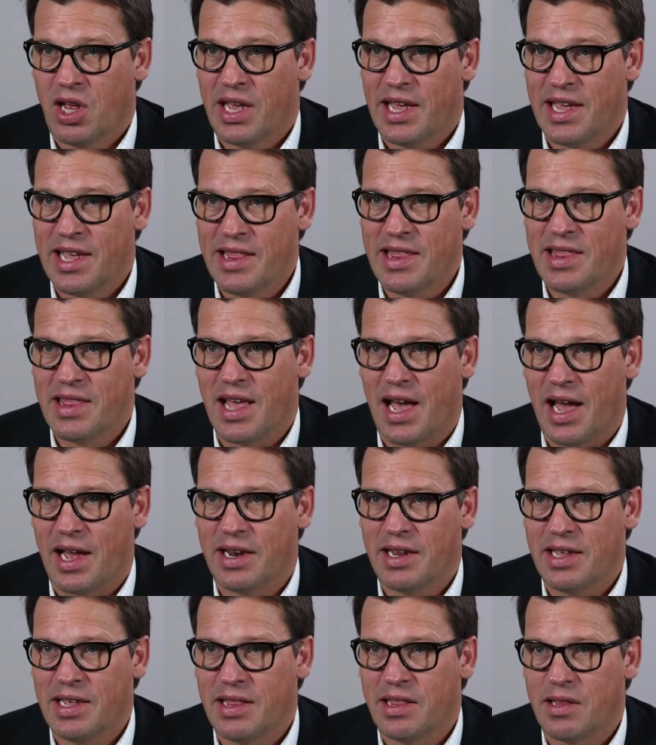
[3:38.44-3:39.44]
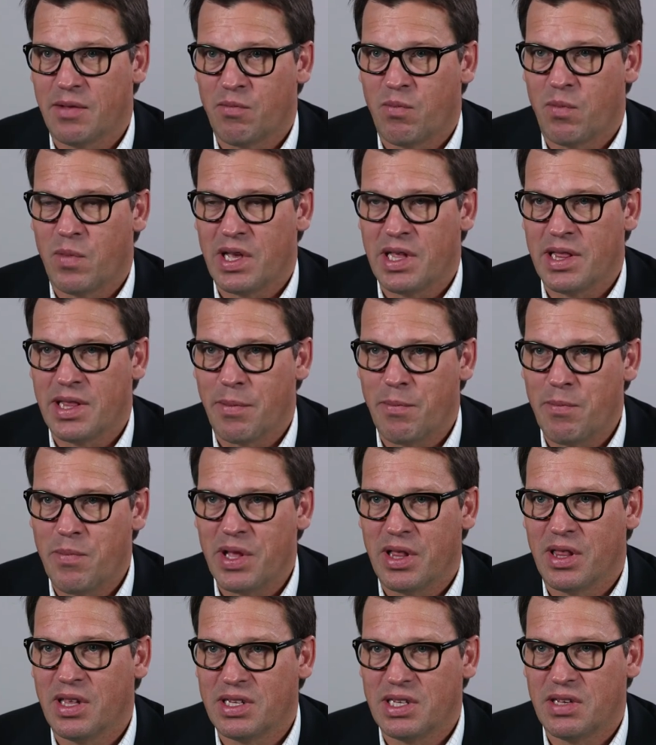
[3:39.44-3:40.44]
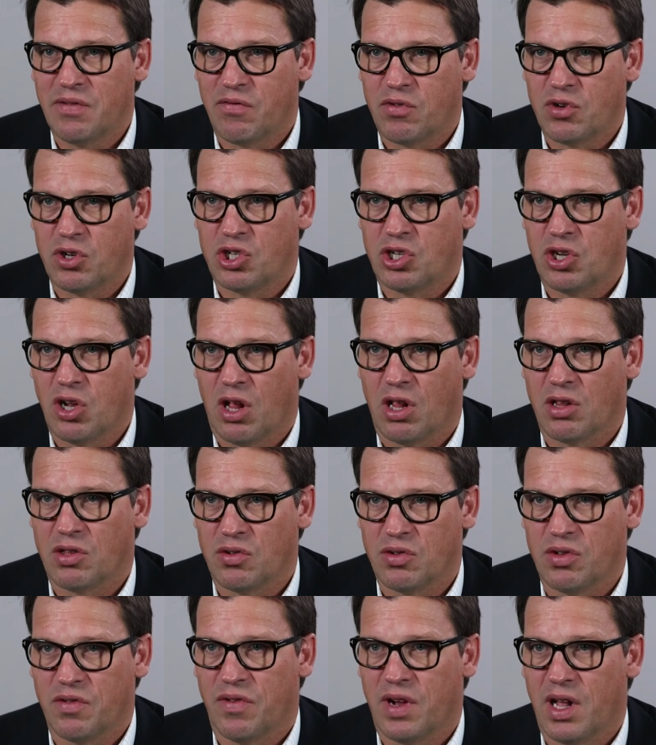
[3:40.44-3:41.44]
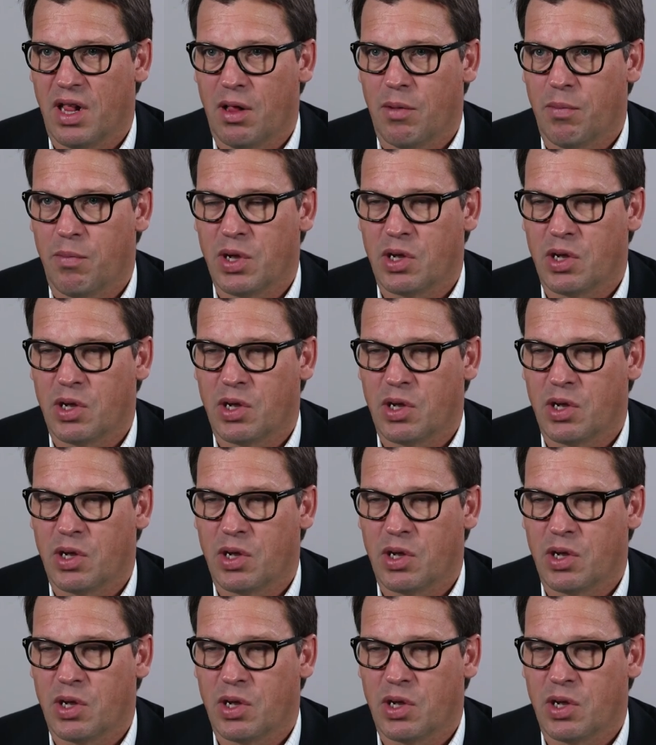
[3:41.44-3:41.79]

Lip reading: in that, in the ability for a child to develop,